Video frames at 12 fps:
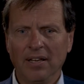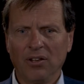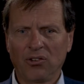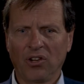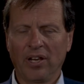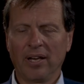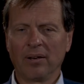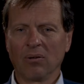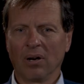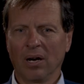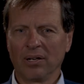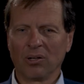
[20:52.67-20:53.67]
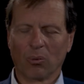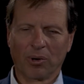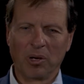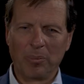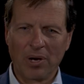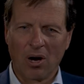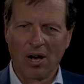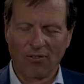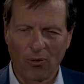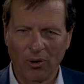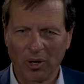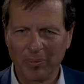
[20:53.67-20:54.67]
saying, you know, we're going to be off
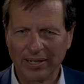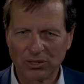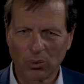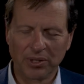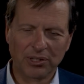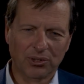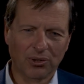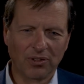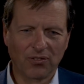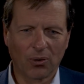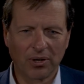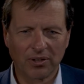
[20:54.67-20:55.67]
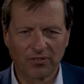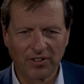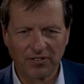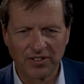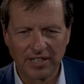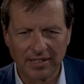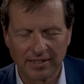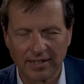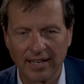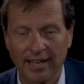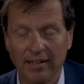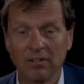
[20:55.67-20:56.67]
oil by 20, 30, 40, or 50,
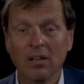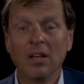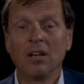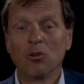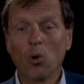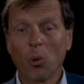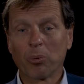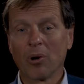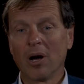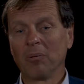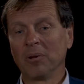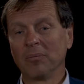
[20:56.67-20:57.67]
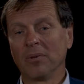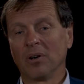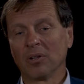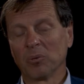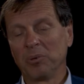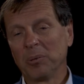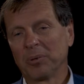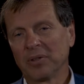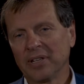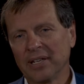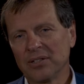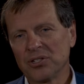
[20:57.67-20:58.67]
and no problem, all the people in
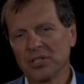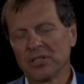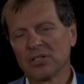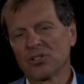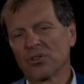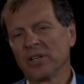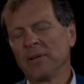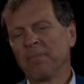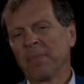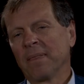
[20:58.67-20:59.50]
the energy industry.